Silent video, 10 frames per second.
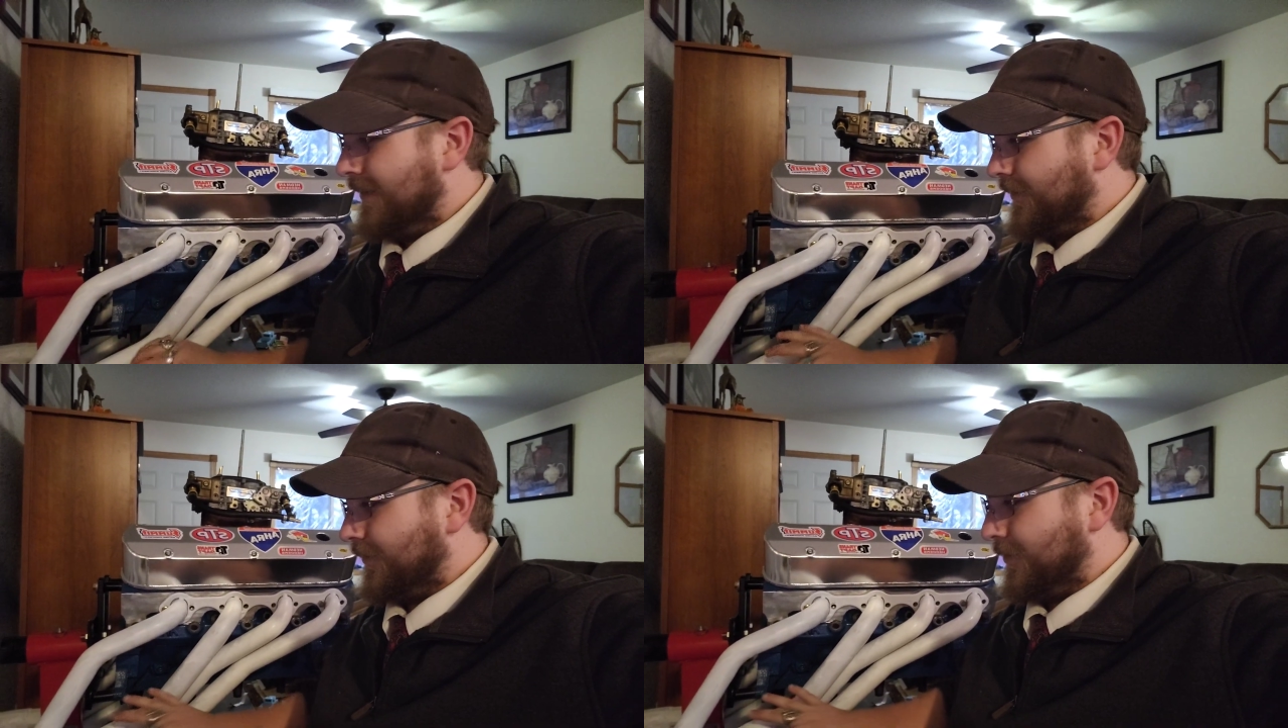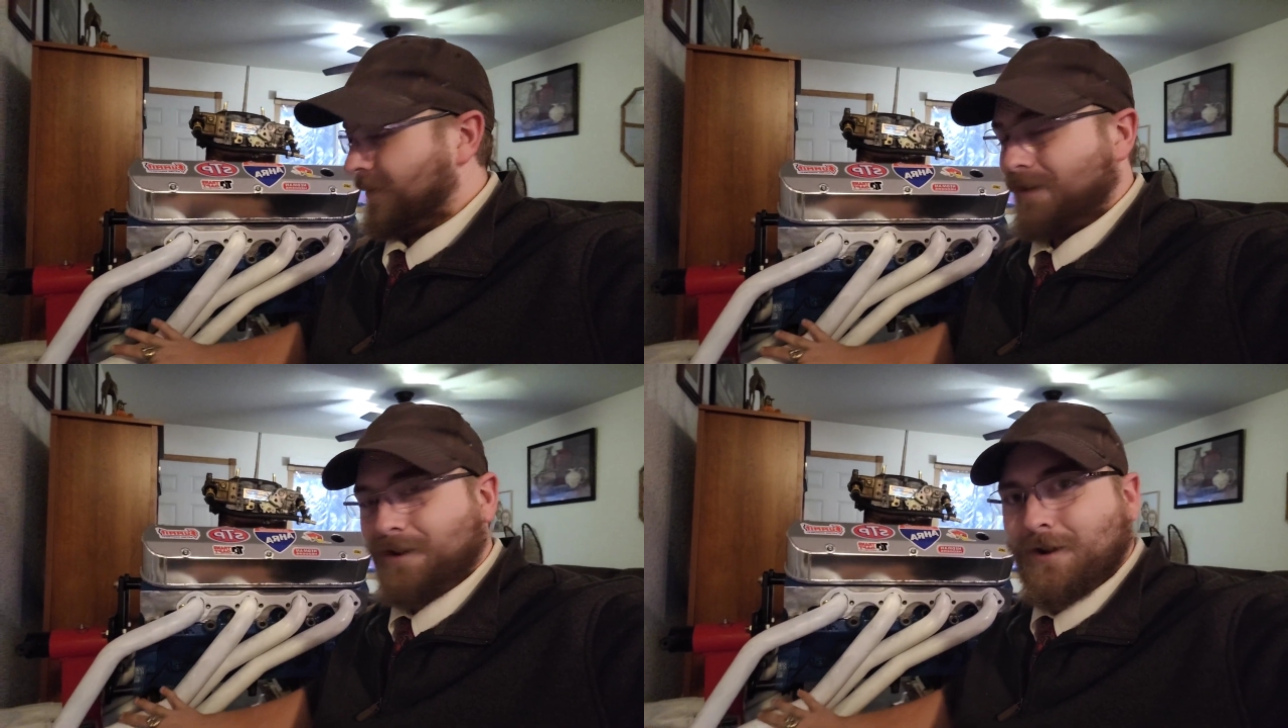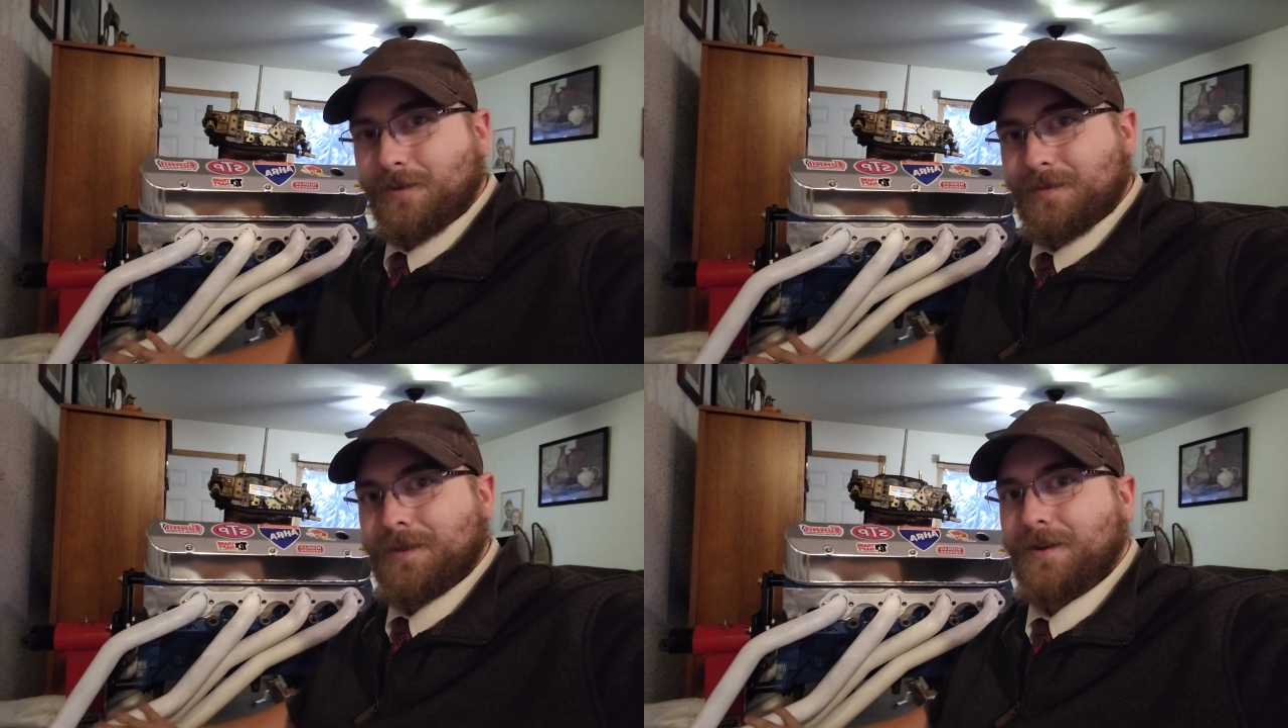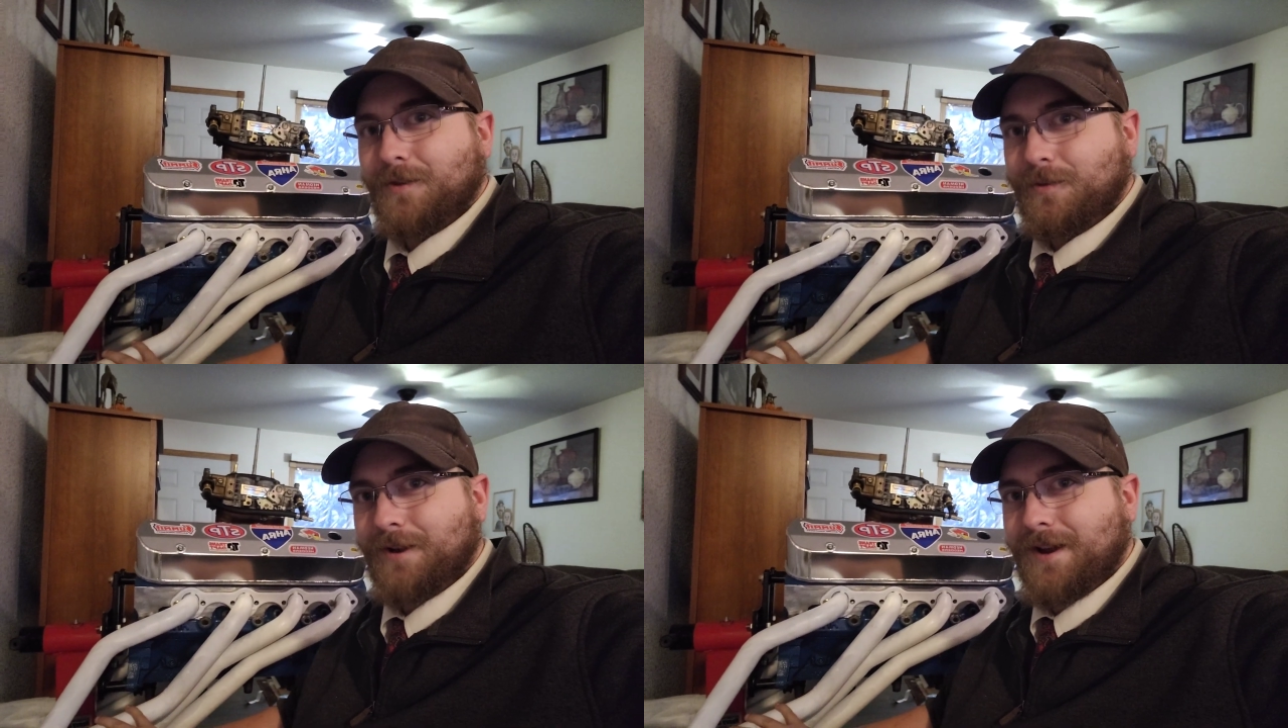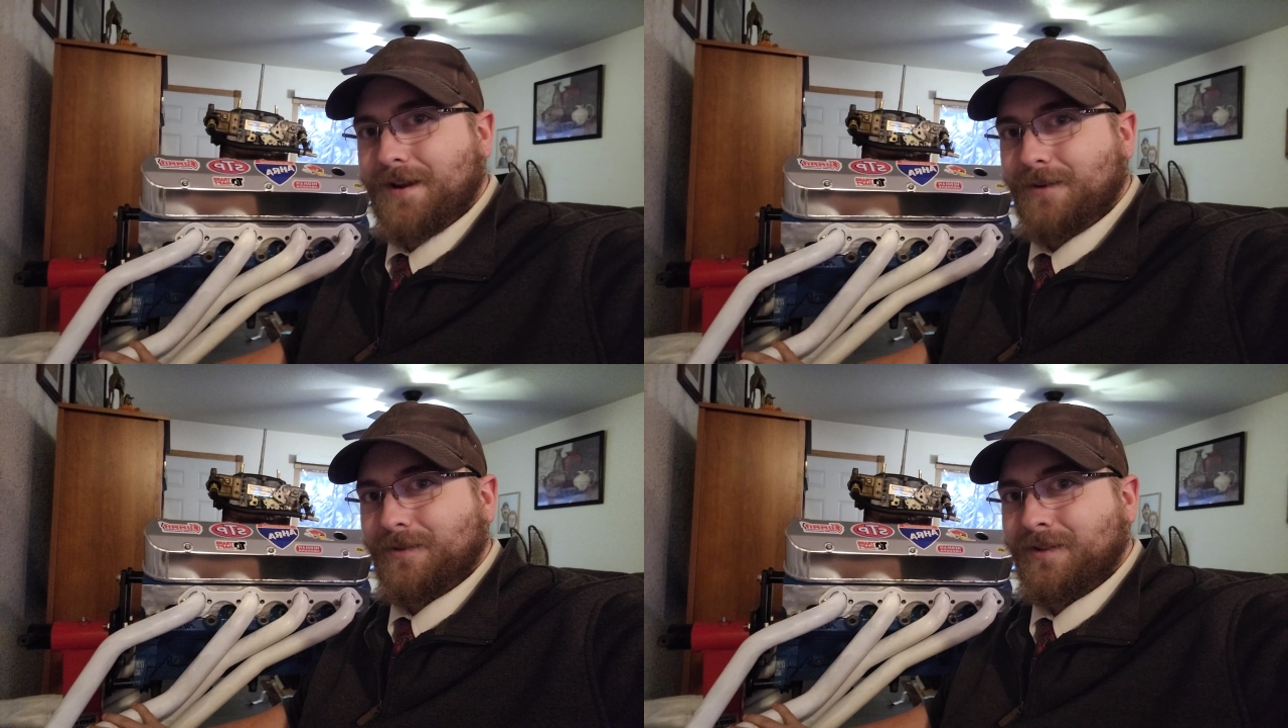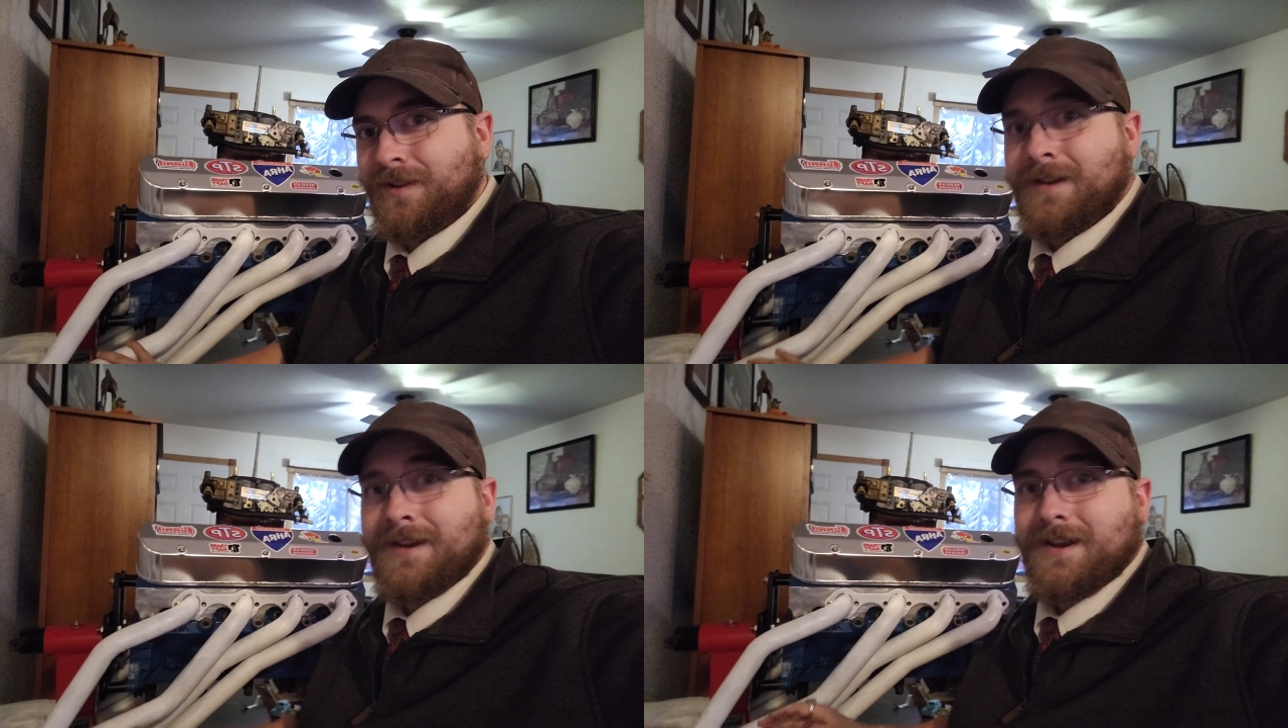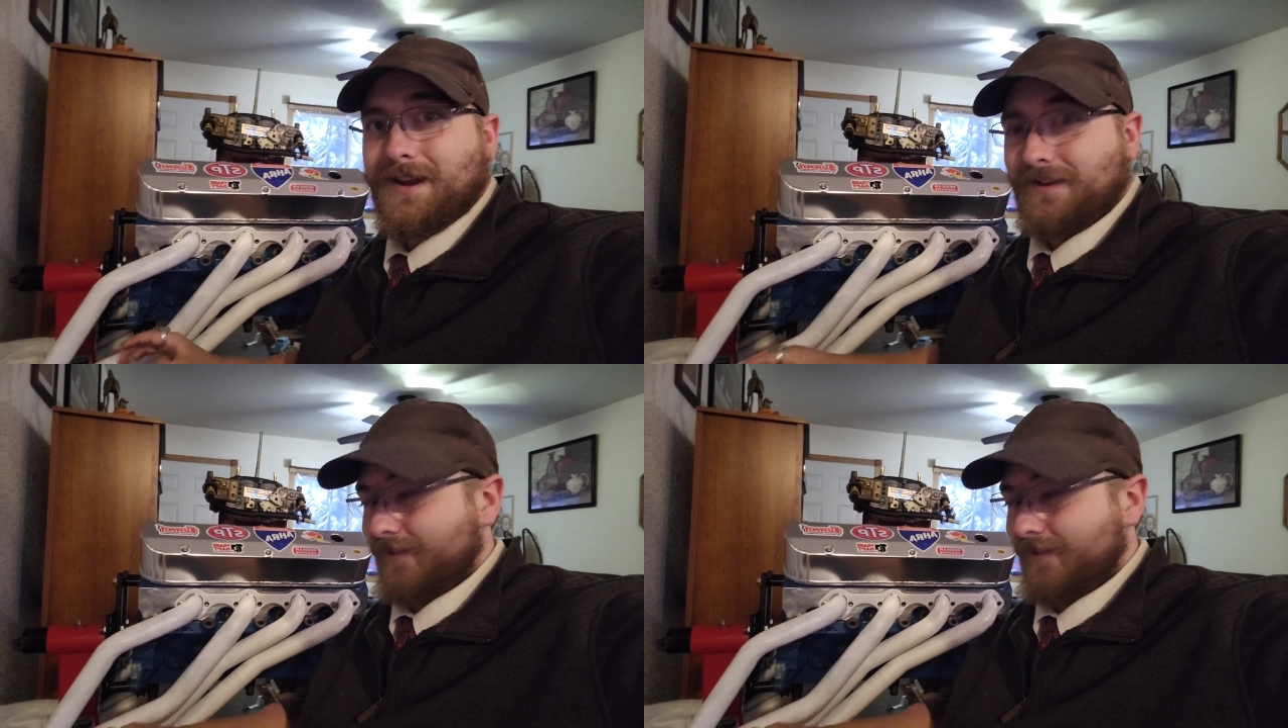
so it can help the other one out and